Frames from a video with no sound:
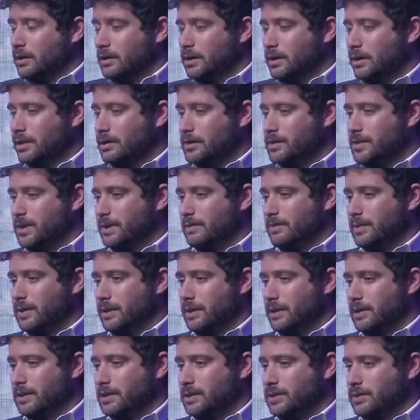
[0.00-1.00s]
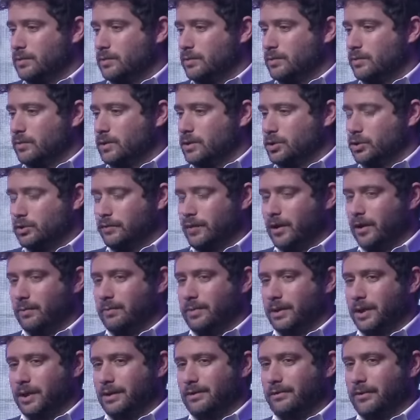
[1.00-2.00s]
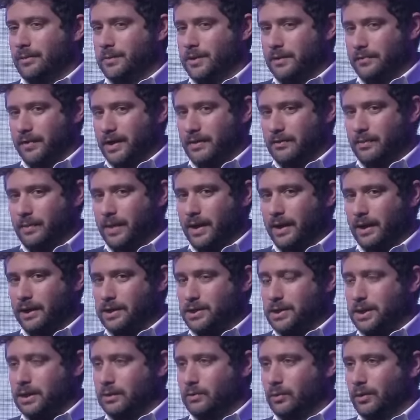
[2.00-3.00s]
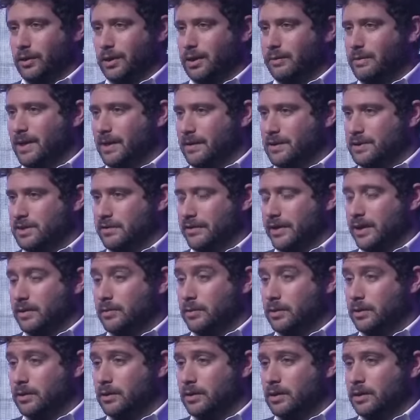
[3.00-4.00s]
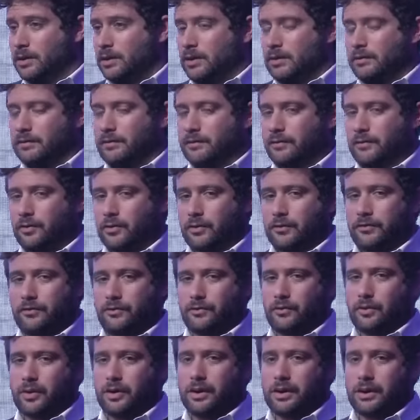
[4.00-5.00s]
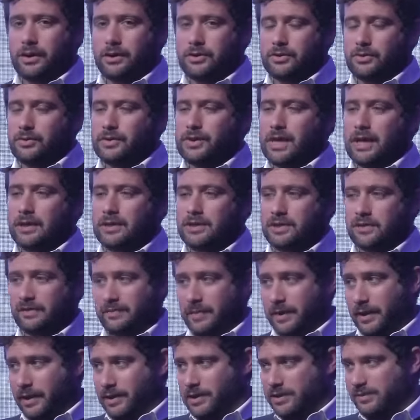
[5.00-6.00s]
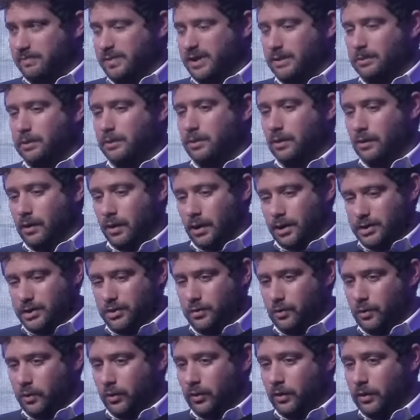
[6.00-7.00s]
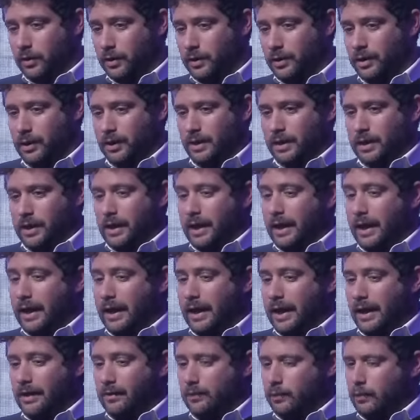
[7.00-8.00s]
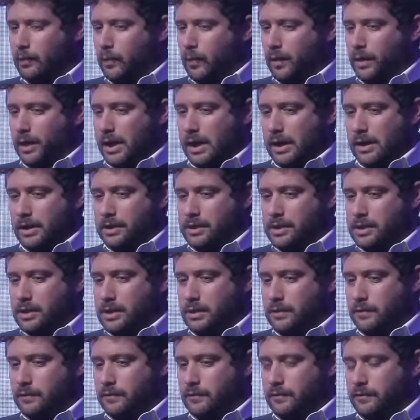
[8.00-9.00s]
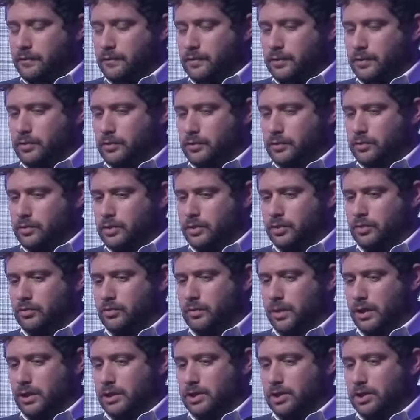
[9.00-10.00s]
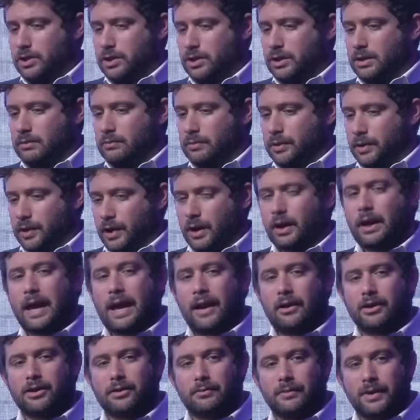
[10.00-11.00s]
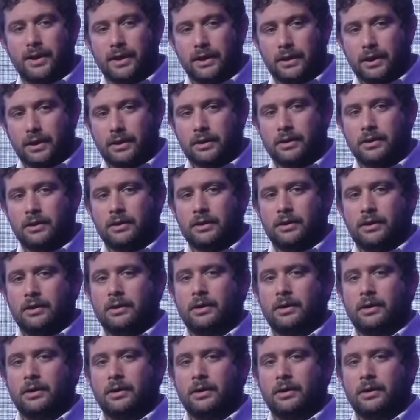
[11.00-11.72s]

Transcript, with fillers: here's a piece which you've helped pick from your favorite magazine, we're going to make this available for free to tens of millions of people across the world, and we're not going to give you too much input on how to make it,